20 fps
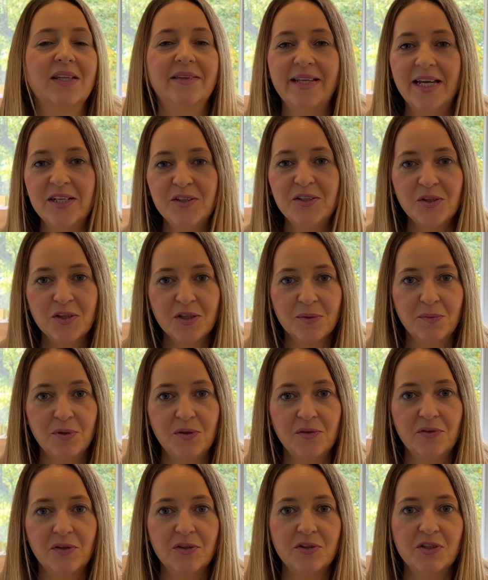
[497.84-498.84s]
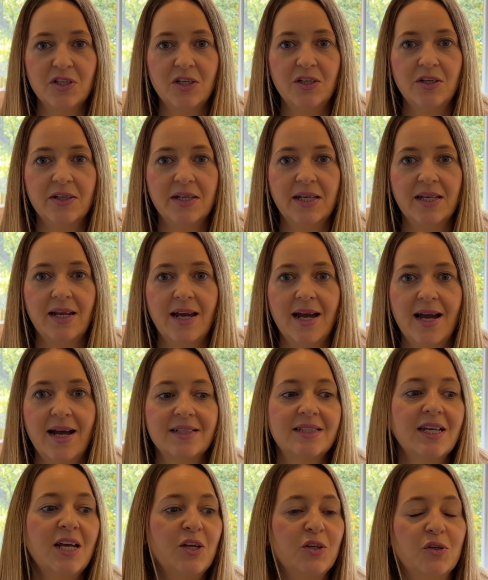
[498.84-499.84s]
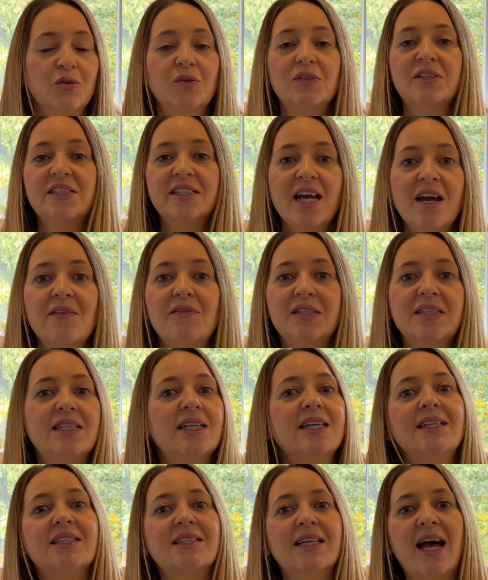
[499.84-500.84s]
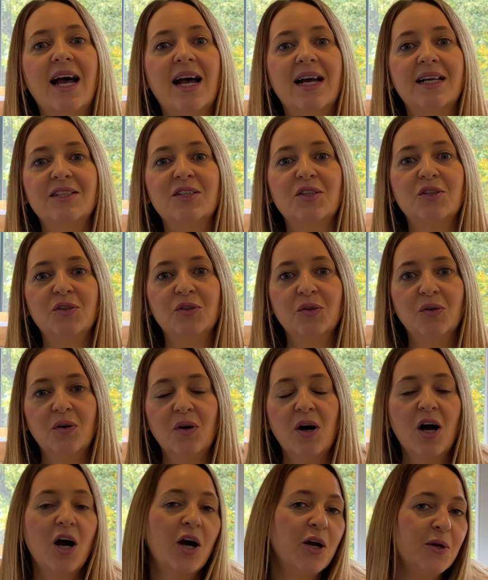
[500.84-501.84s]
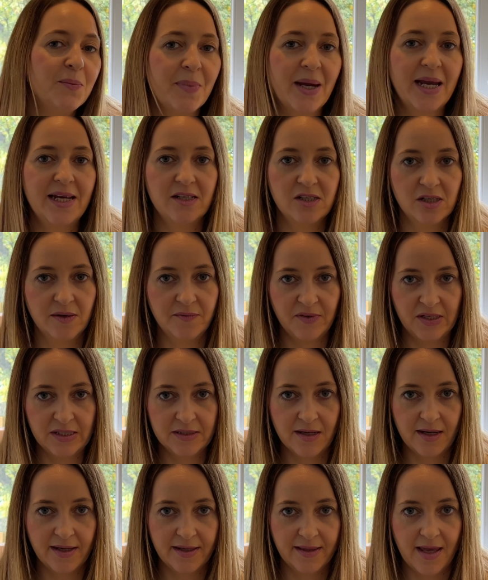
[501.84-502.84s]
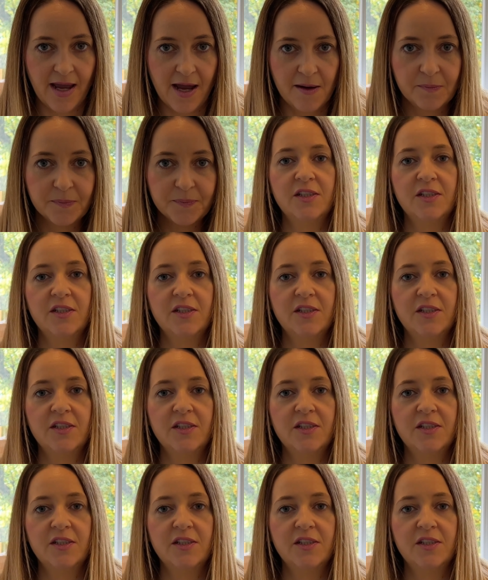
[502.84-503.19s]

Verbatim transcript: And then you can move on to looking at your services and your homepage and things like that.